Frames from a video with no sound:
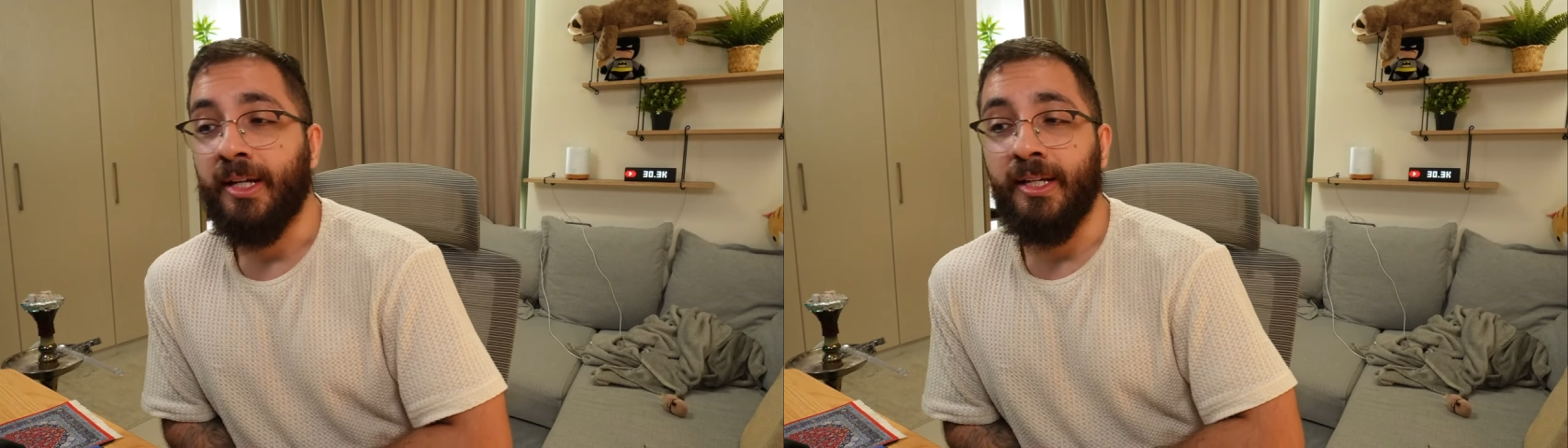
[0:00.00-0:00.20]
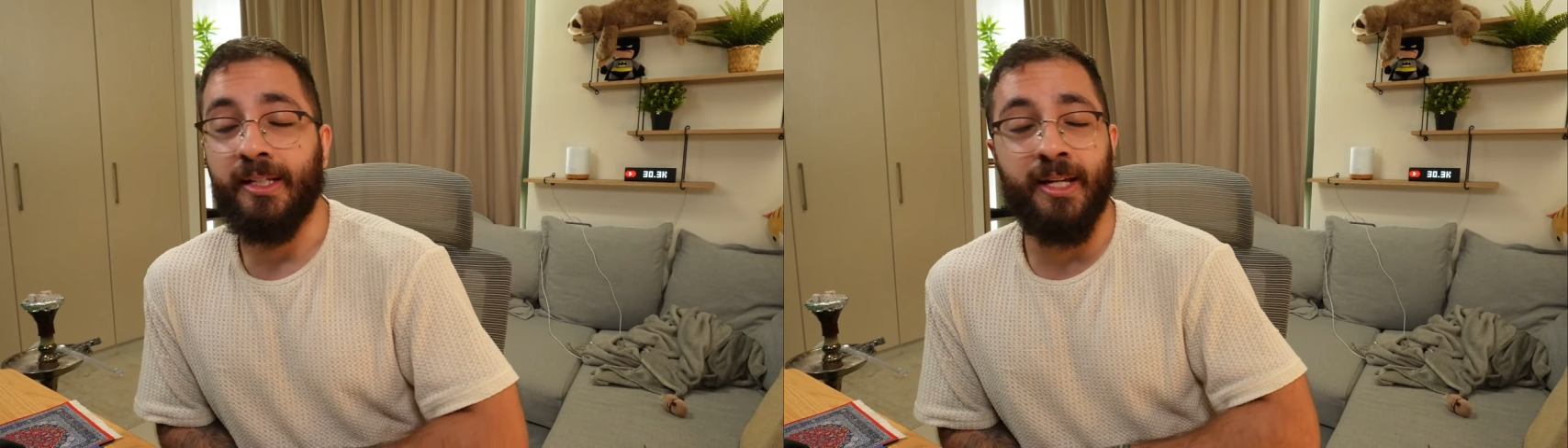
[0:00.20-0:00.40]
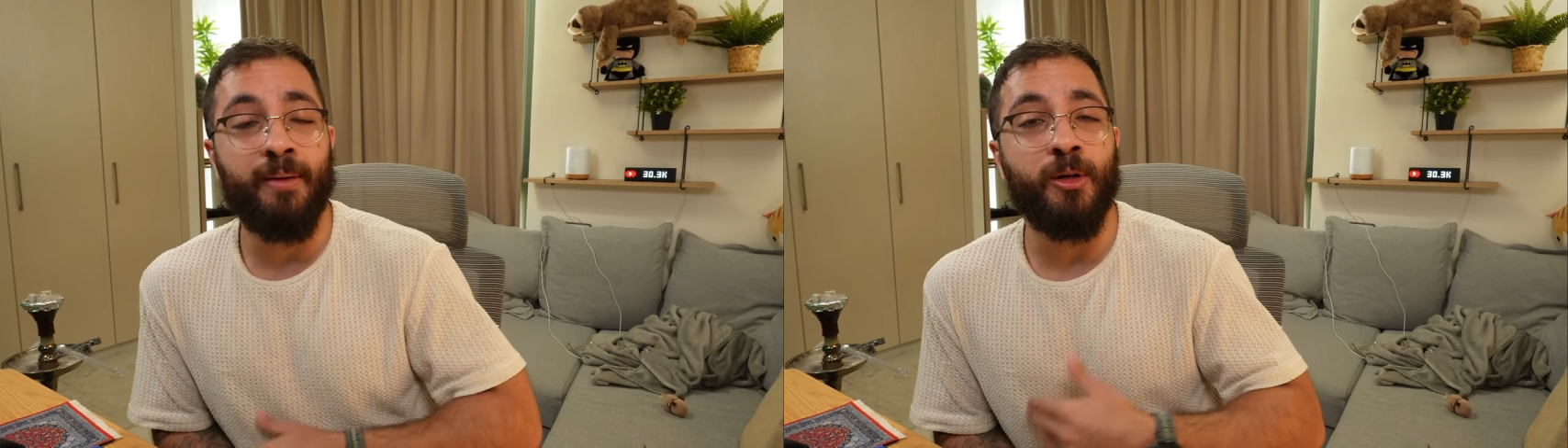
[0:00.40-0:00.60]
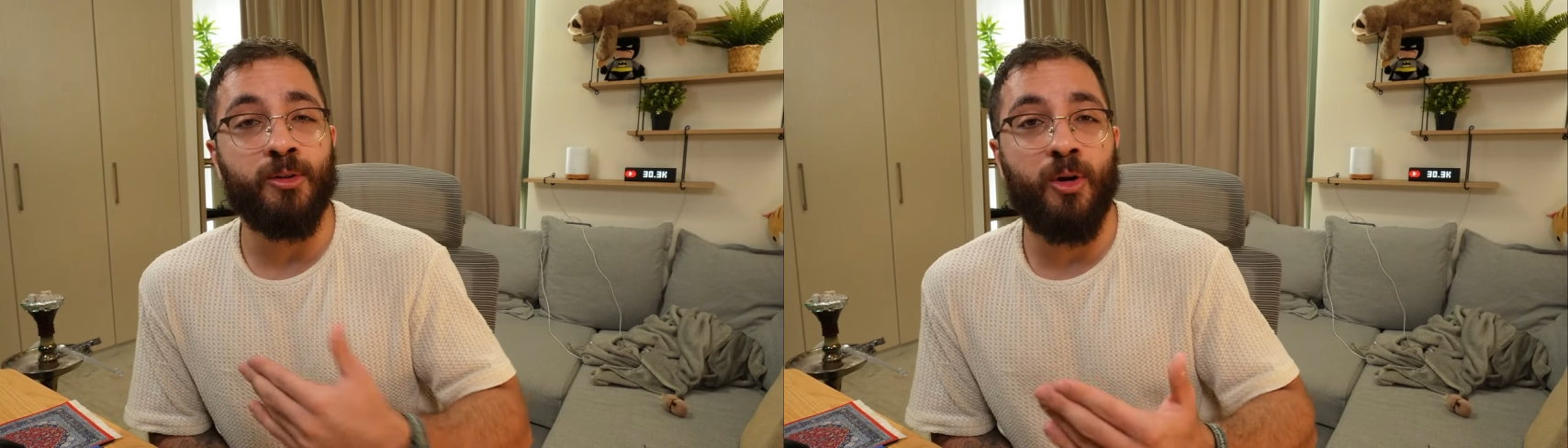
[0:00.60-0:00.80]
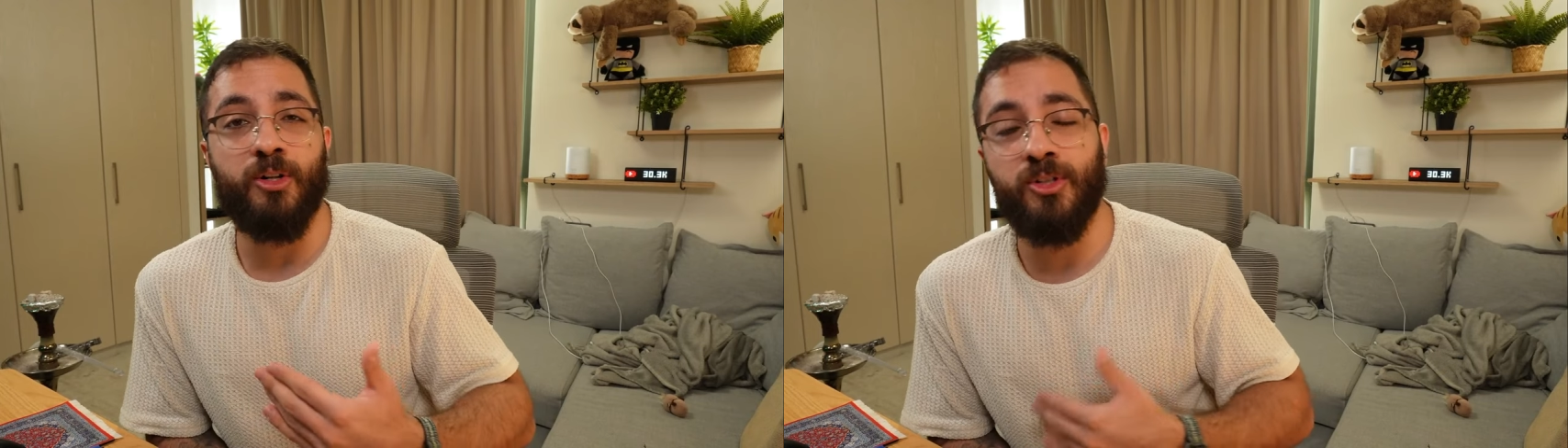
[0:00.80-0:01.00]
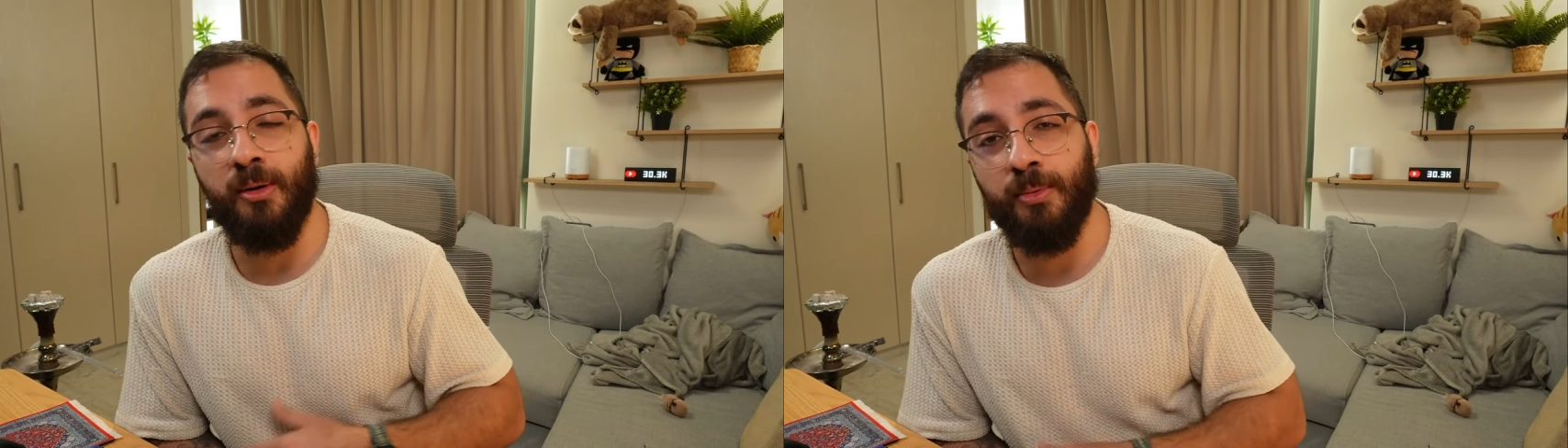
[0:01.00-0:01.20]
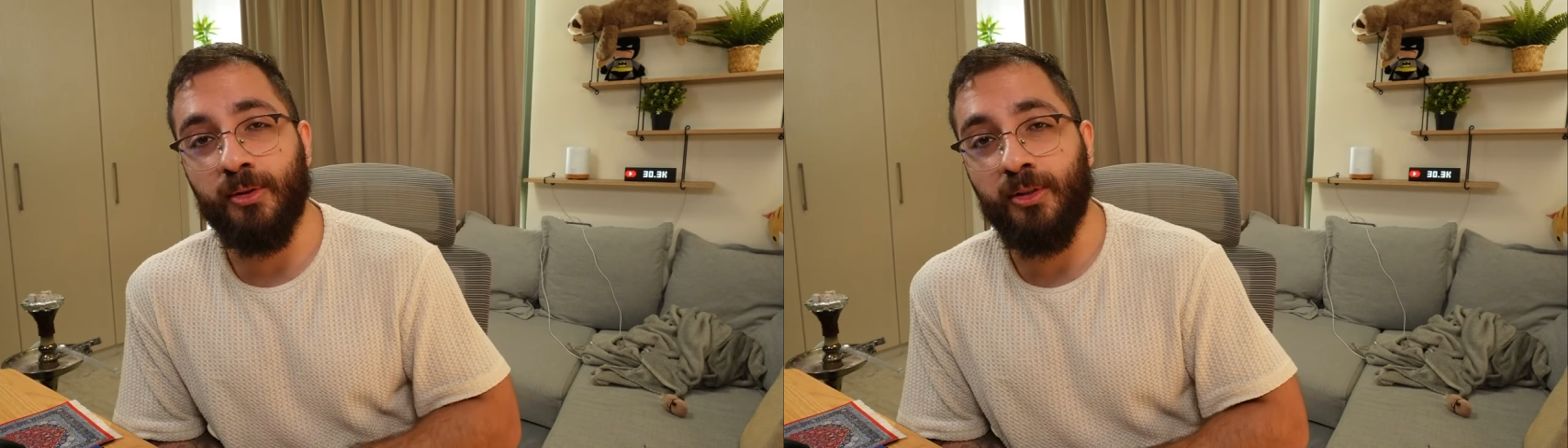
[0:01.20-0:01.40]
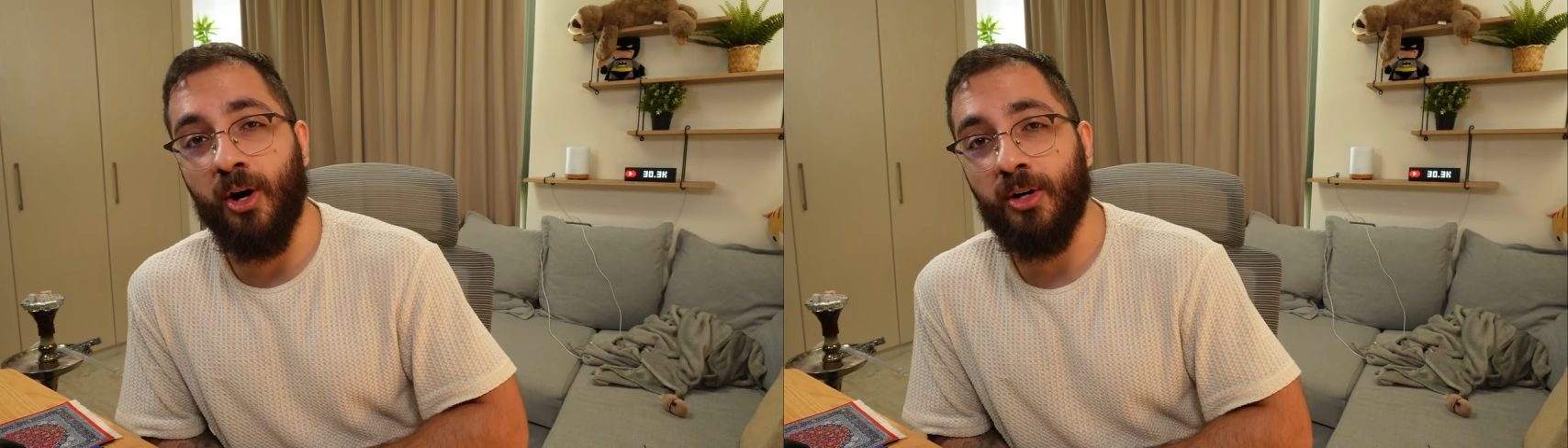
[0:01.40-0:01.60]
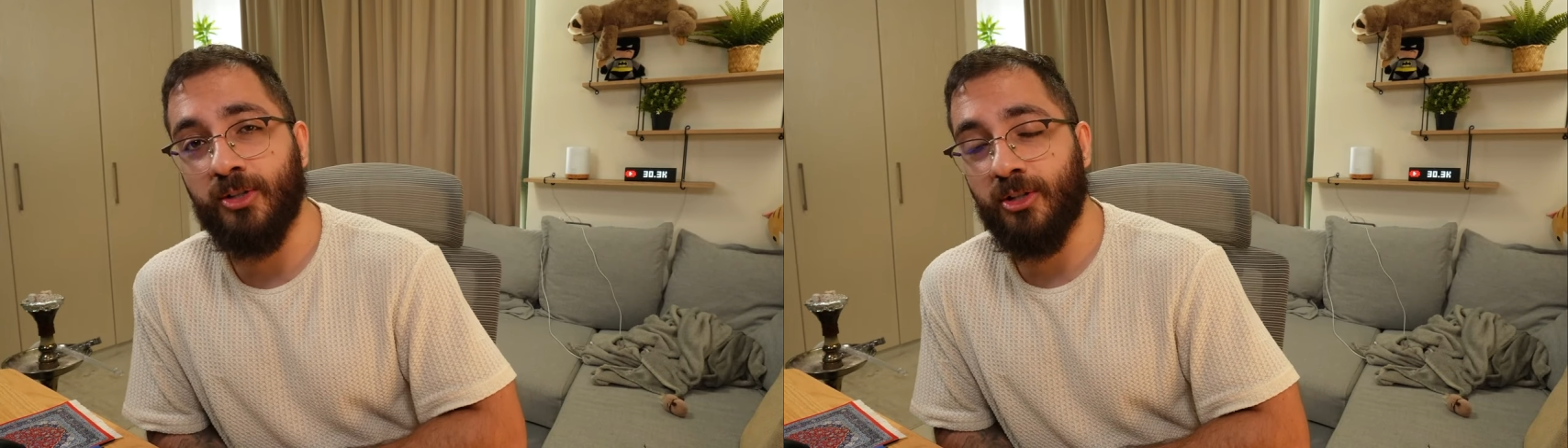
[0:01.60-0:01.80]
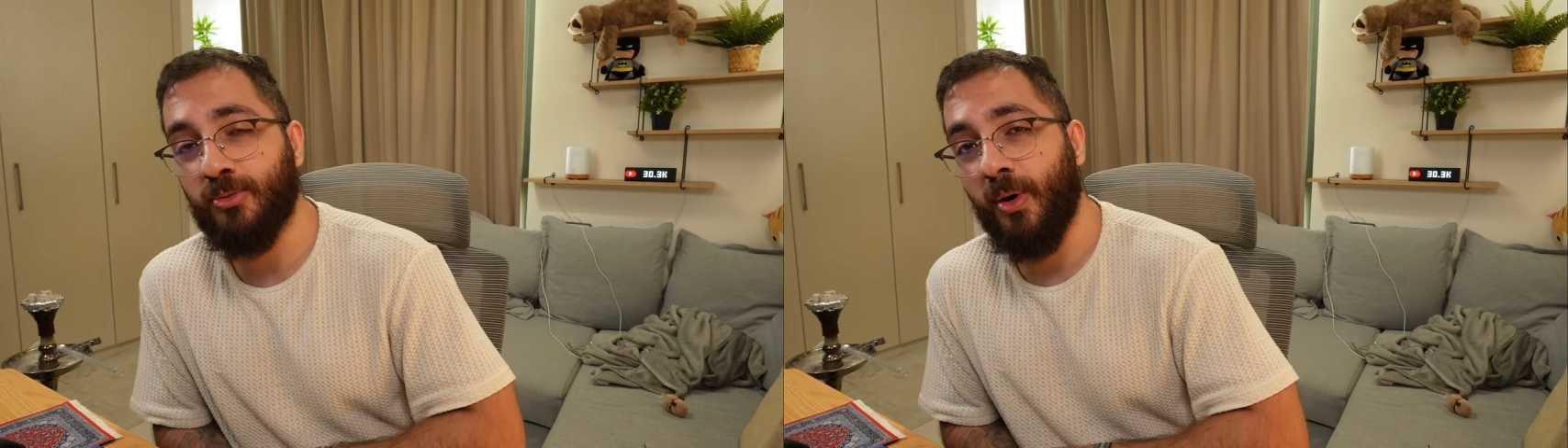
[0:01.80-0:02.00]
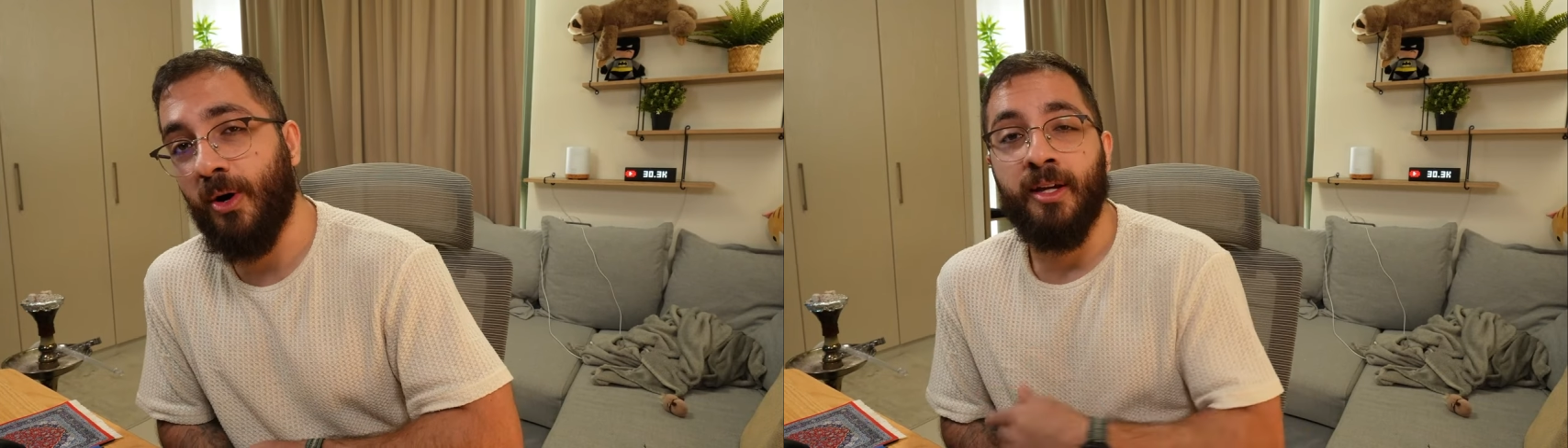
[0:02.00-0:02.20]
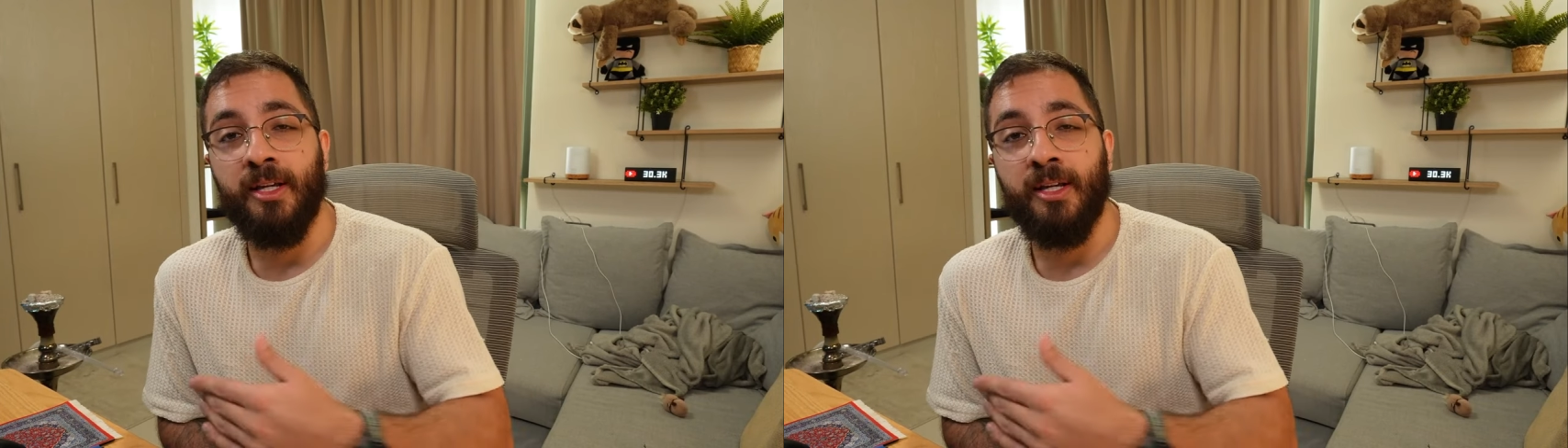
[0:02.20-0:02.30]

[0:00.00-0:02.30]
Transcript: He came across a couple of dogs as well.